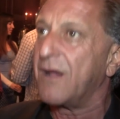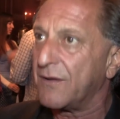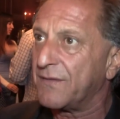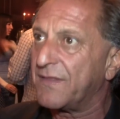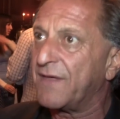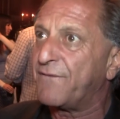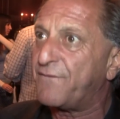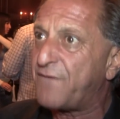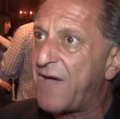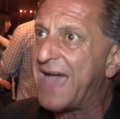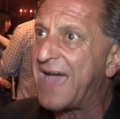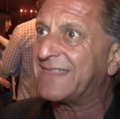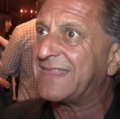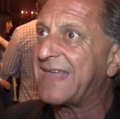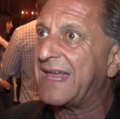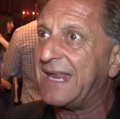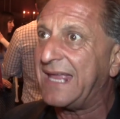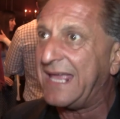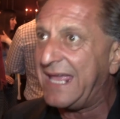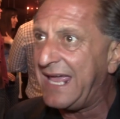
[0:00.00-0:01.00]
the fact
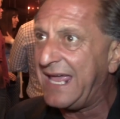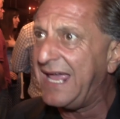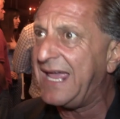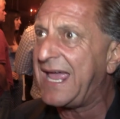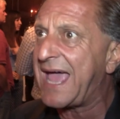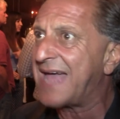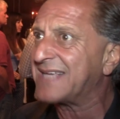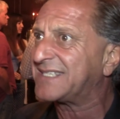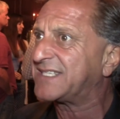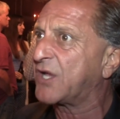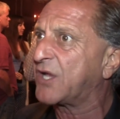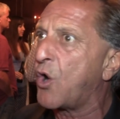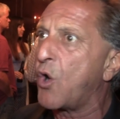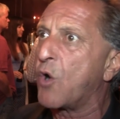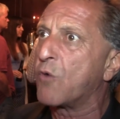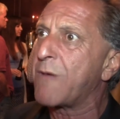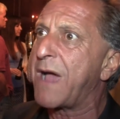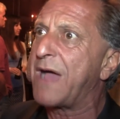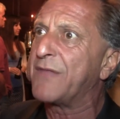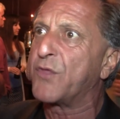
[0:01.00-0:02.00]
that he has to
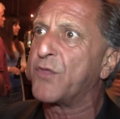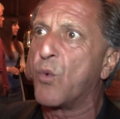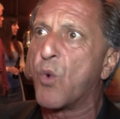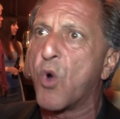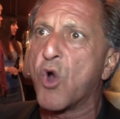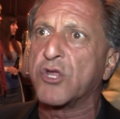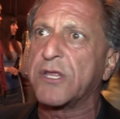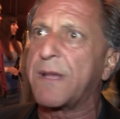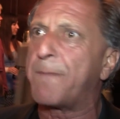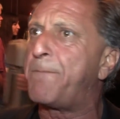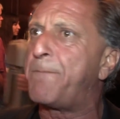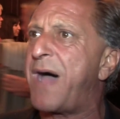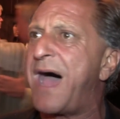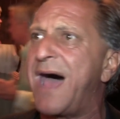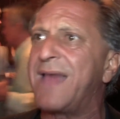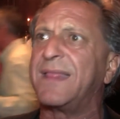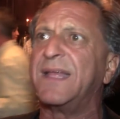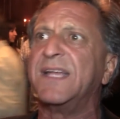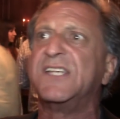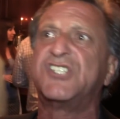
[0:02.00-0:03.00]
go around the world
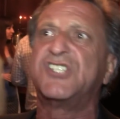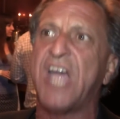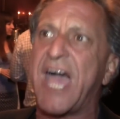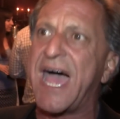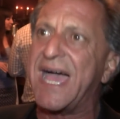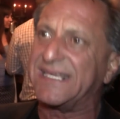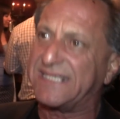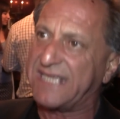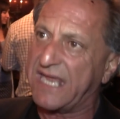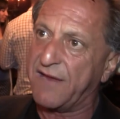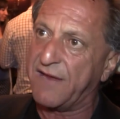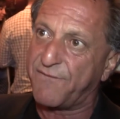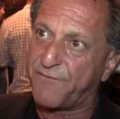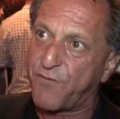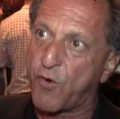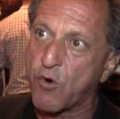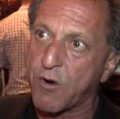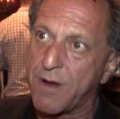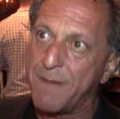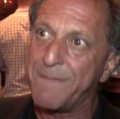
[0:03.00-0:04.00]
apologizing
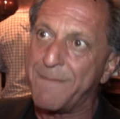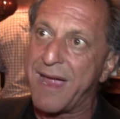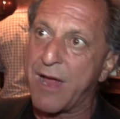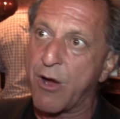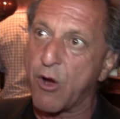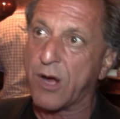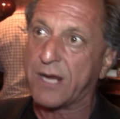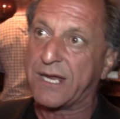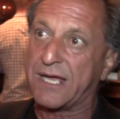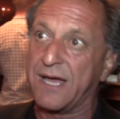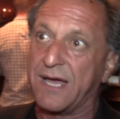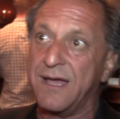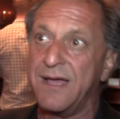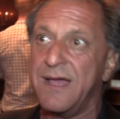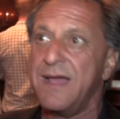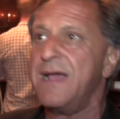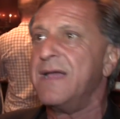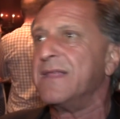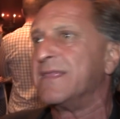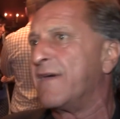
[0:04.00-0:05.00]
for America,
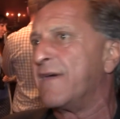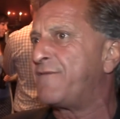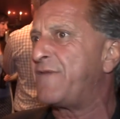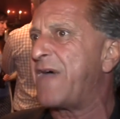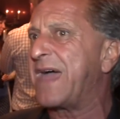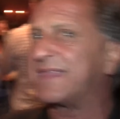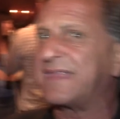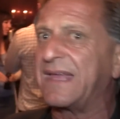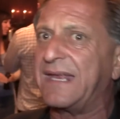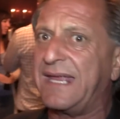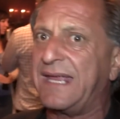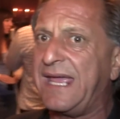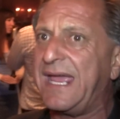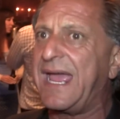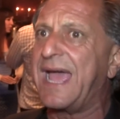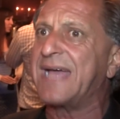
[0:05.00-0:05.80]
the fact that he